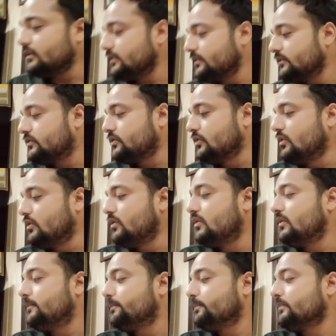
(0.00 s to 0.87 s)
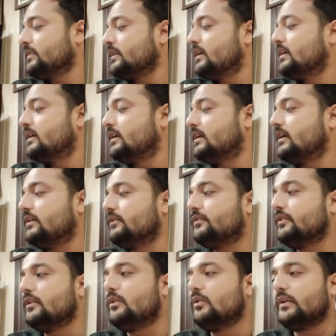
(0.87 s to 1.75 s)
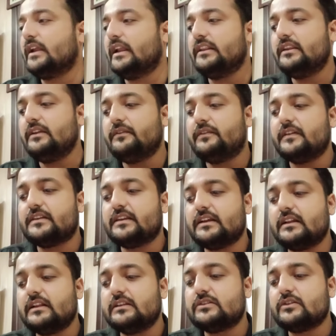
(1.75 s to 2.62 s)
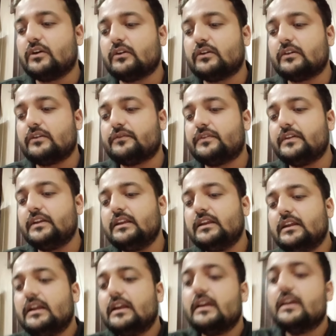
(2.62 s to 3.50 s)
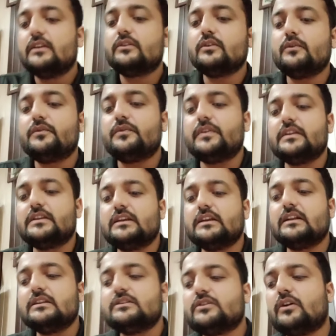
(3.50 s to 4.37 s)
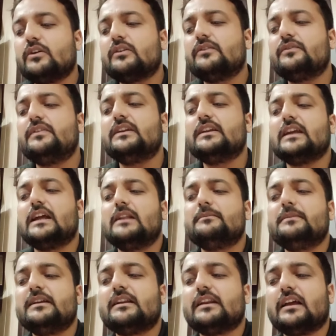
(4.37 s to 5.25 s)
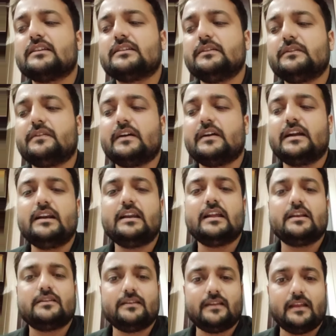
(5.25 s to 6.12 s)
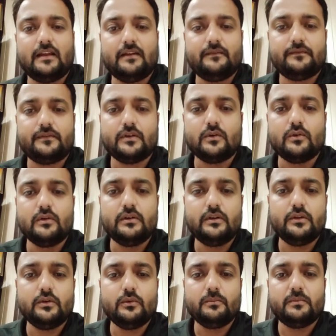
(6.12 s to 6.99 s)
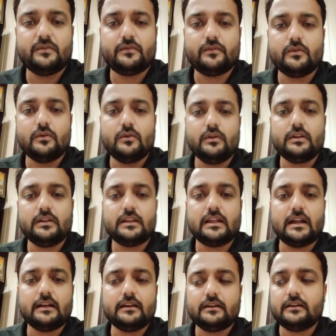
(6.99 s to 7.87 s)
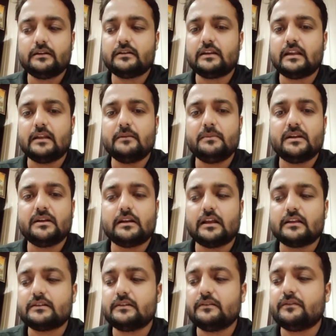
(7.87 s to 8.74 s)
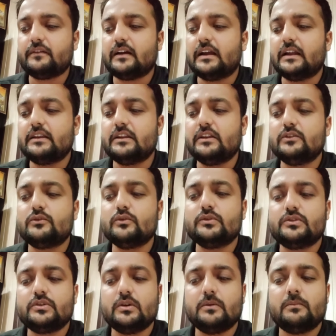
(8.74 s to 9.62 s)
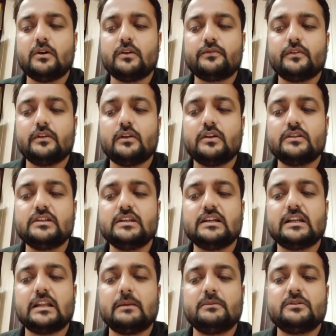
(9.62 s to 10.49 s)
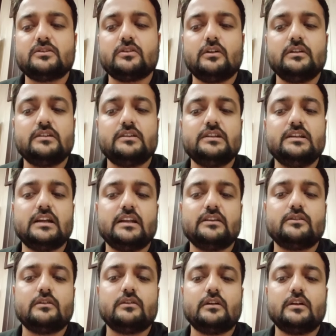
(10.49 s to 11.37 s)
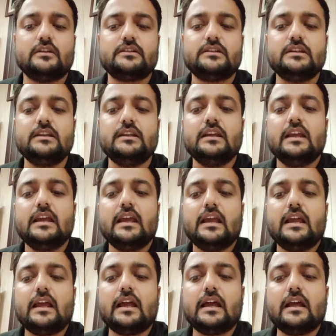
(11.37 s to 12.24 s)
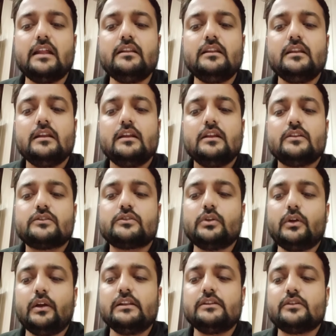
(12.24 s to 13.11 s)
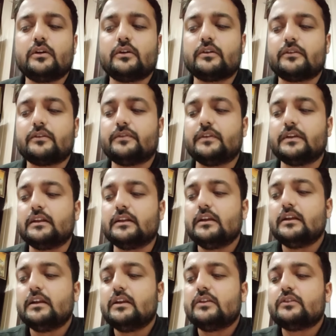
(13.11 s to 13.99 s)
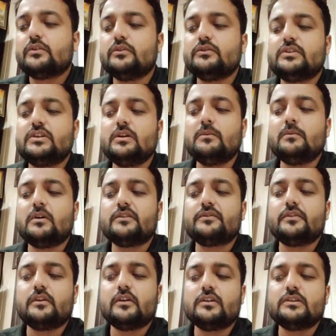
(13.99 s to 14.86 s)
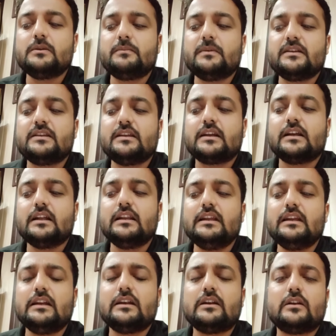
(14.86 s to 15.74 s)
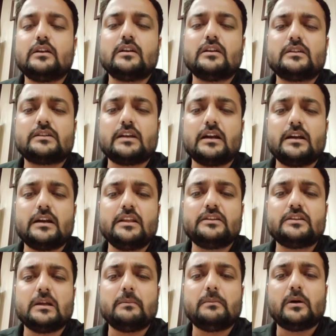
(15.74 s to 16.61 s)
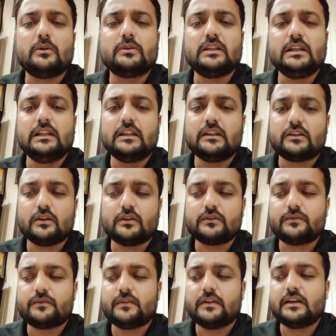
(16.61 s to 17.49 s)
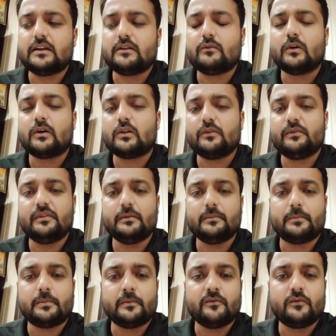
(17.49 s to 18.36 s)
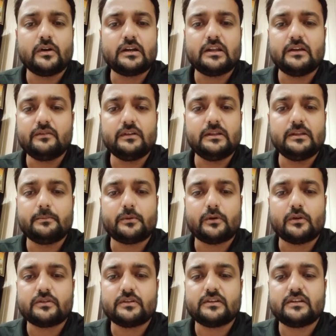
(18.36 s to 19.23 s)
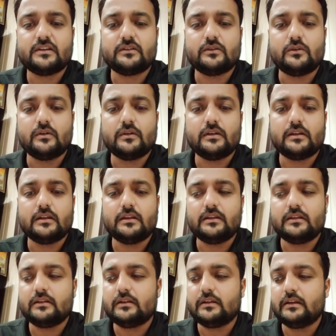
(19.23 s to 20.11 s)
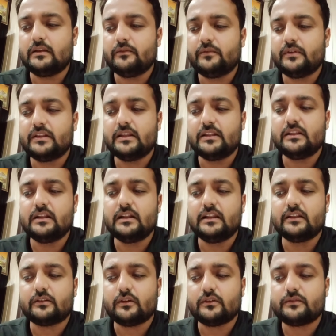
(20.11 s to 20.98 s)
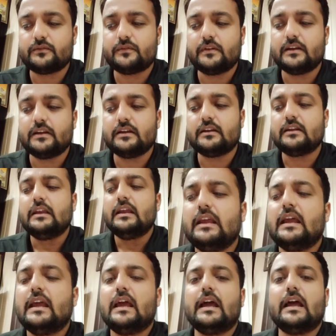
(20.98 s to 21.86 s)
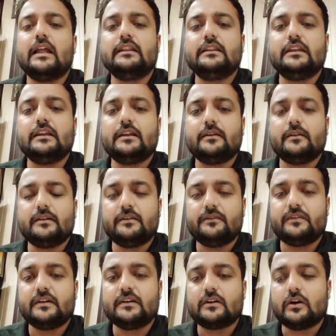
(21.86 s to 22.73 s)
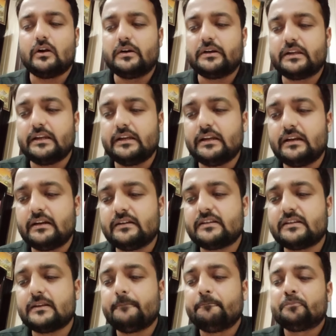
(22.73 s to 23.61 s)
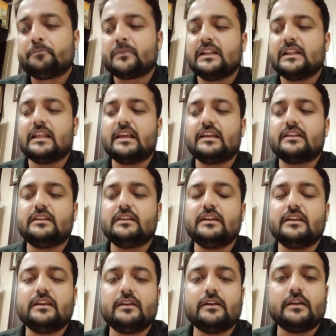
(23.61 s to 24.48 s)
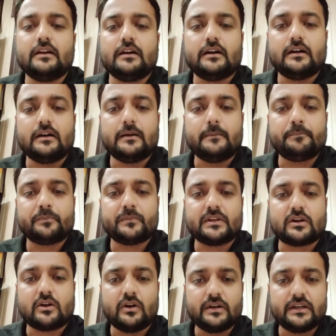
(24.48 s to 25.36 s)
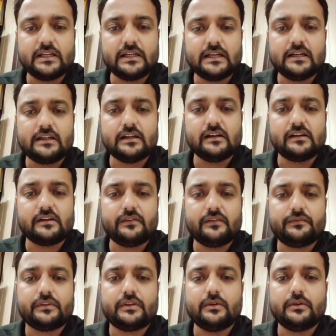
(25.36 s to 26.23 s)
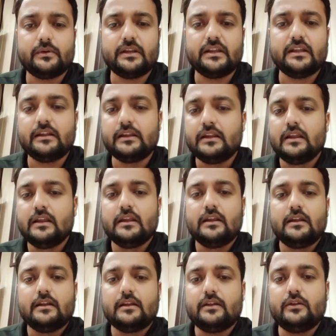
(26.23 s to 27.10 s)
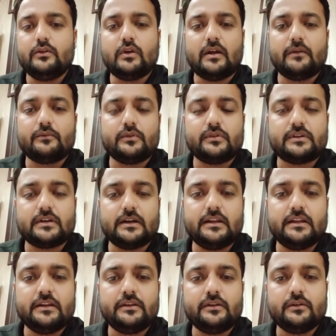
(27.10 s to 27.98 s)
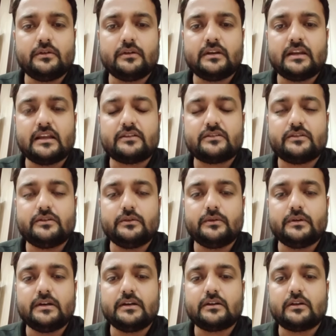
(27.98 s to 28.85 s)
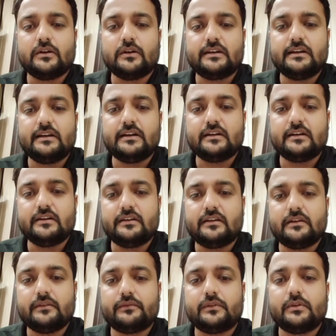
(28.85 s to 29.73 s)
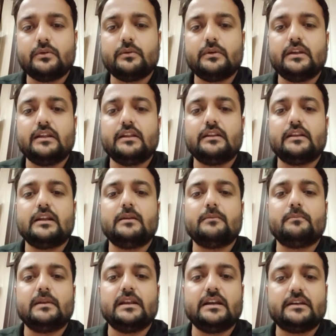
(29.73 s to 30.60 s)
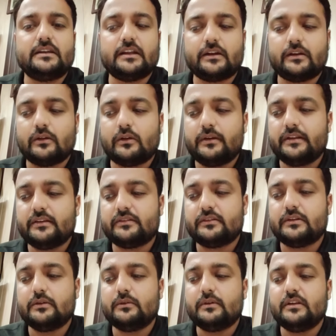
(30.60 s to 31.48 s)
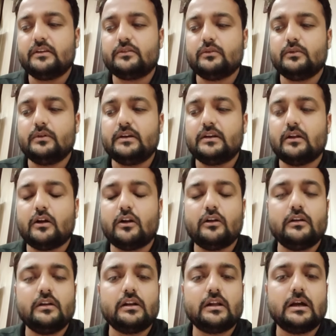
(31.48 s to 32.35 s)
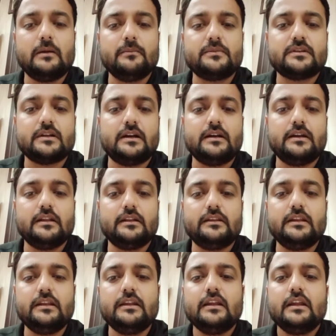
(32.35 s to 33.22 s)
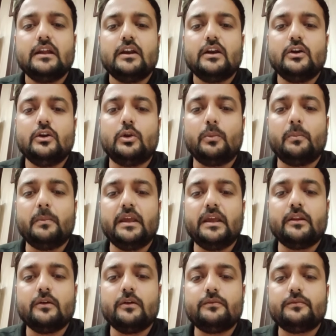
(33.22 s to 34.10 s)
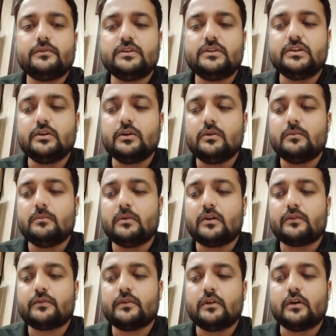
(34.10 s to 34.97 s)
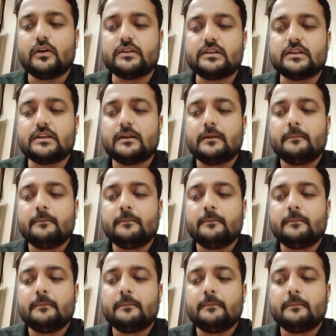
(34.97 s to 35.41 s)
So if you look at the physical geography, so physical geography can be classified, as I've told you before, that it can be classified into geomorphology, climatology, hydrology, and soil geography. So geomorphology, basically it studies about the lithosphere, whatever the processes within the lithosphere, and the different continents, like the continental drift theory. You have to study in your next unit continental drift theory, then plate tectonics theory. So it all comes under the domain of geomorphology.